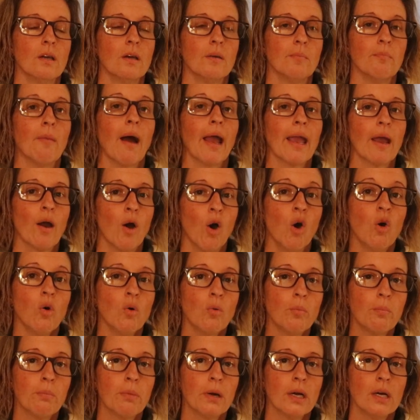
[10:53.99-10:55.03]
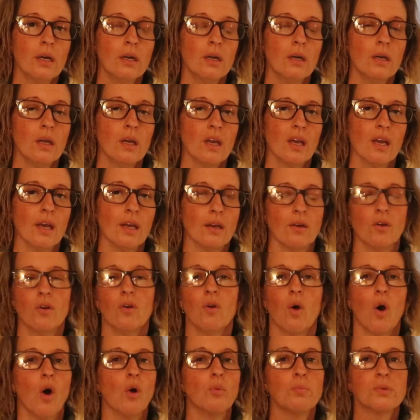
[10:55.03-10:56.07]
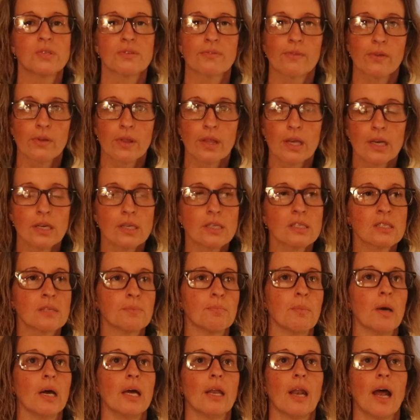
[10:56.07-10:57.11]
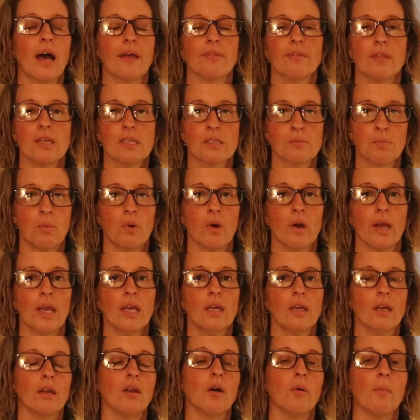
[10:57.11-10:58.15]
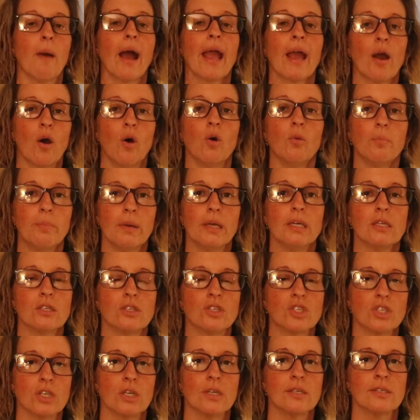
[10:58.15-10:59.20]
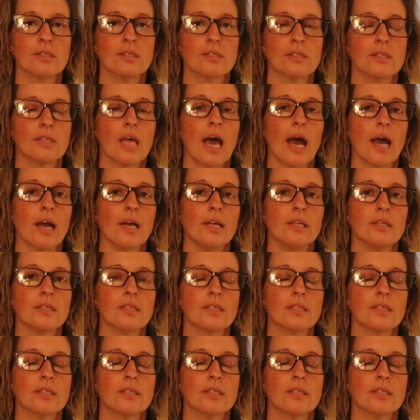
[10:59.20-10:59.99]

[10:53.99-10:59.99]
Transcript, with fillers: my hope, and who hopes for this, but at this point, you know, my hope is just that,